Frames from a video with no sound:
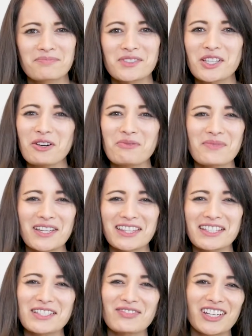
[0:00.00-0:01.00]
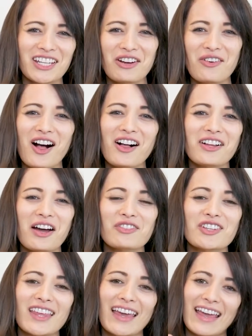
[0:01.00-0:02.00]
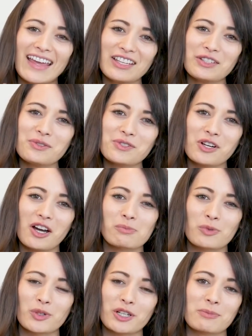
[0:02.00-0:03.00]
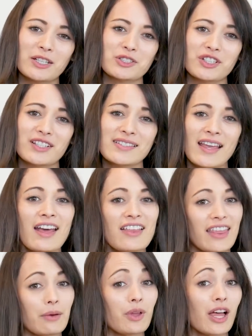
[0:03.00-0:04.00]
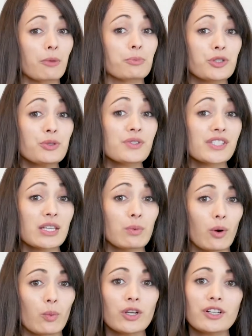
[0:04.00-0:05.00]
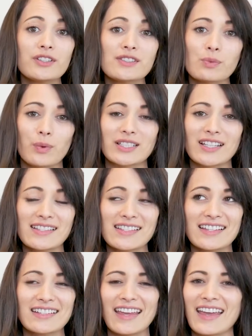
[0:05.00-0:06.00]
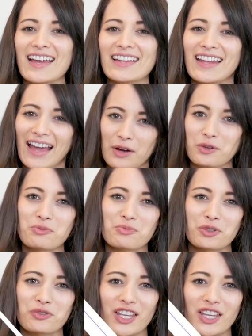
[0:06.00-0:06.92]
So in this video, I'll cover the 8 user onboarding metrics that will help you see what works, what doesn't, and how to improve